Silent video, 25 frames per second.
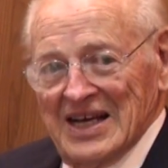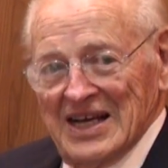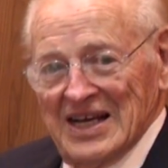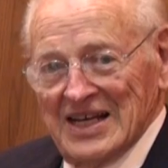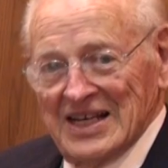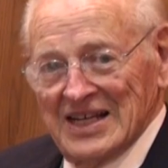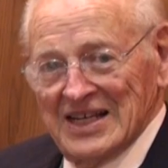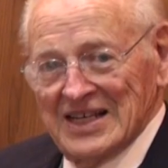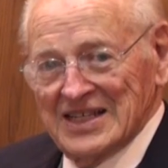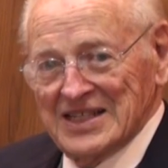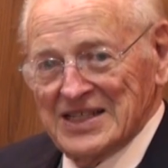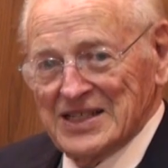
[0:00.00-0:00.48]

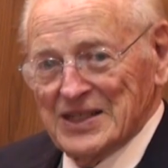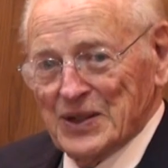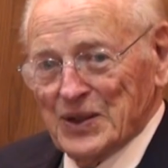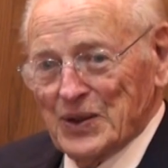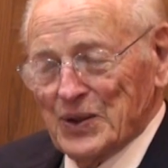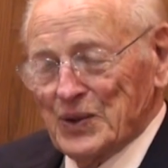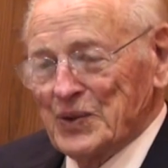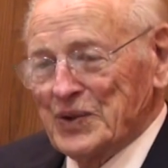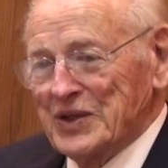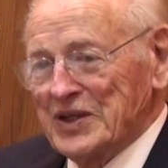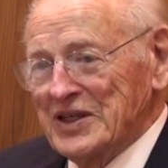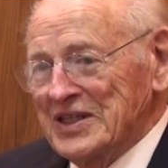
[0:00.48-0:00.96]
And
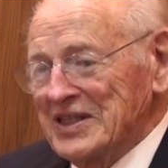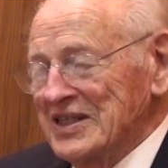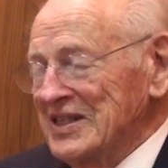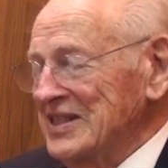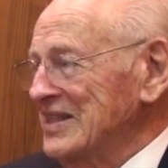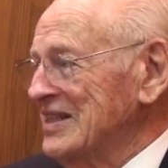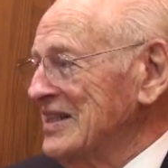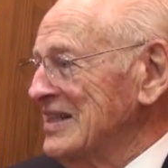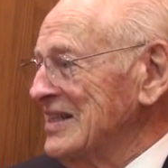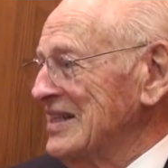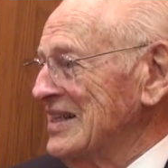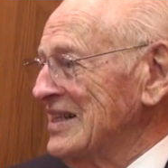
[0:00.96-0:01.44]
so
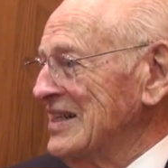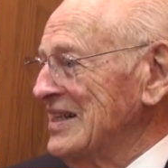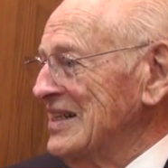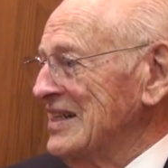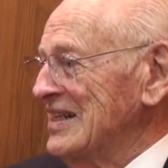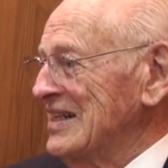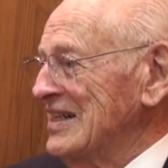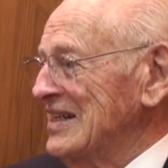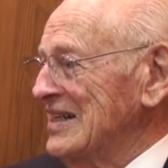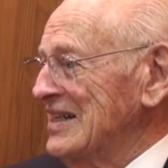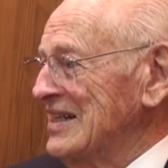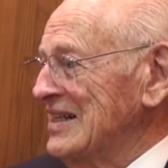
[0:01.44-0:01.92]

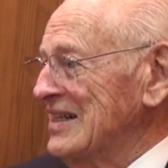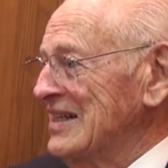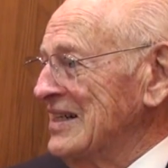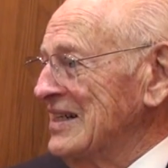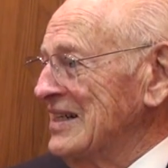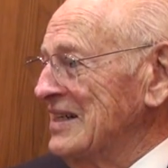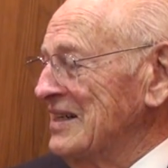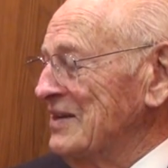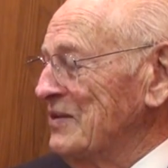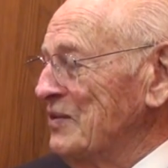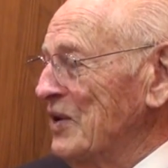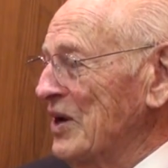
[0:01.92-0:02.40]

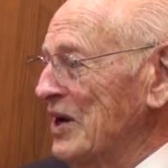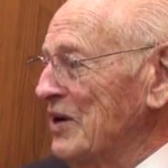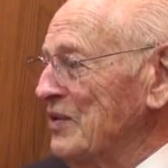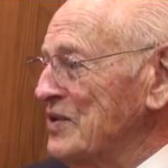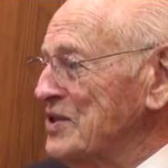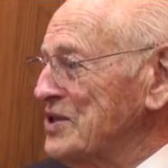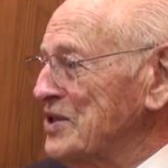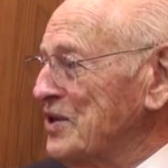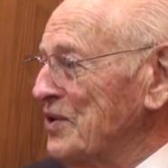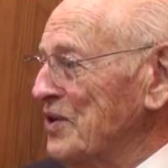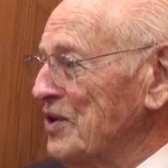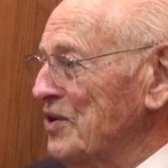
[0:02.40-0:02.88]
when I
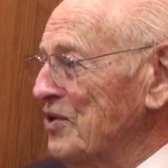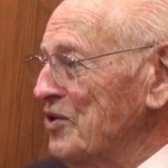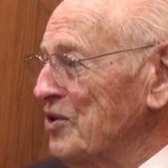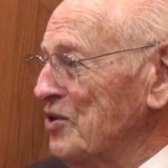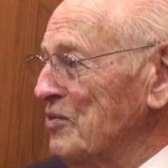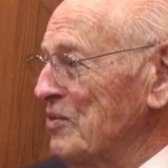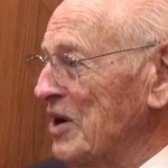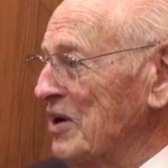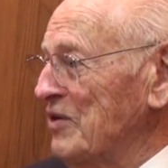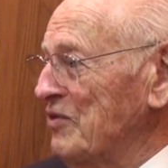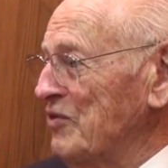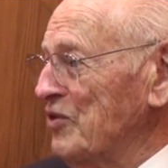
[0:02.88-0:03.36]
was going through
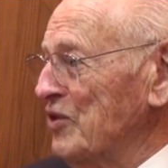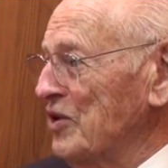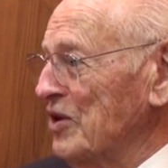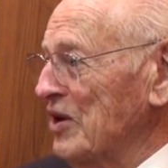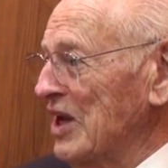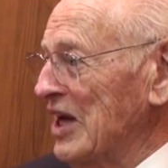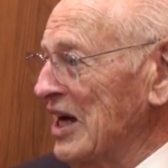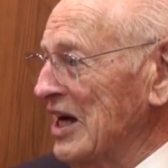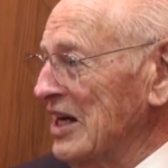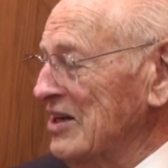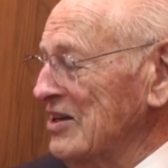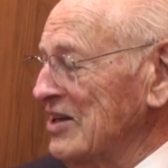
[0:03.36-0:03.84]
my
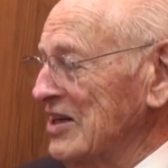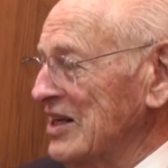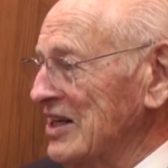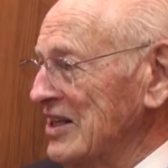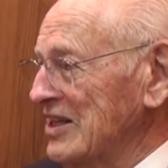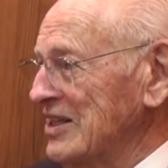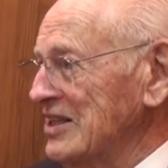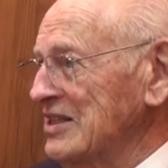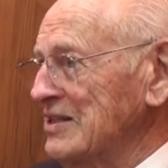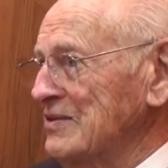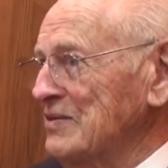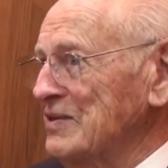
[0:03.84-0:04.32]
footlocker, now
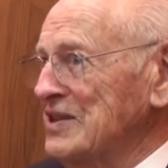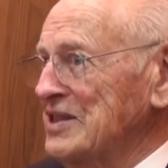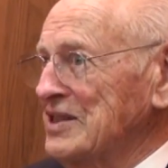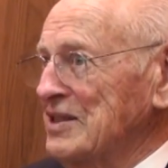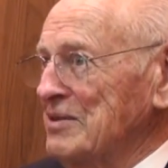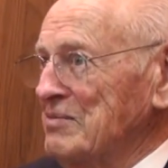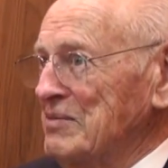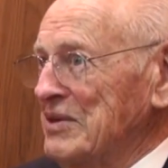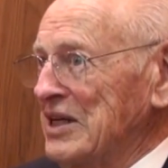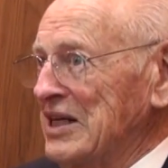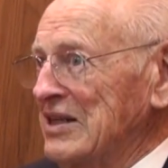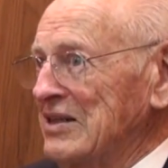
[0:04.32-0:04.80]
this was
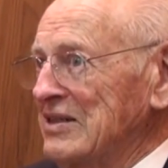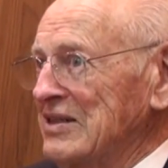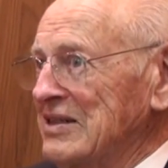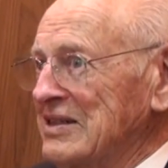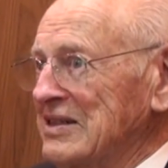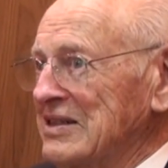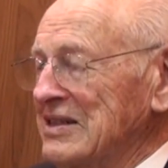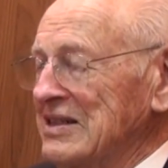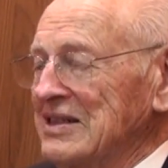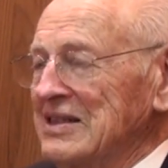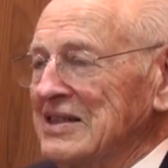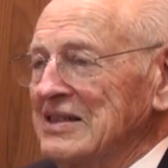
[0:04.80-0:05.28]
about,
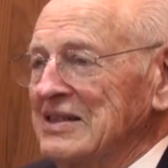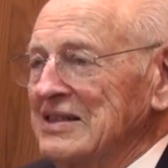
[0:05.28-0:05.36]
I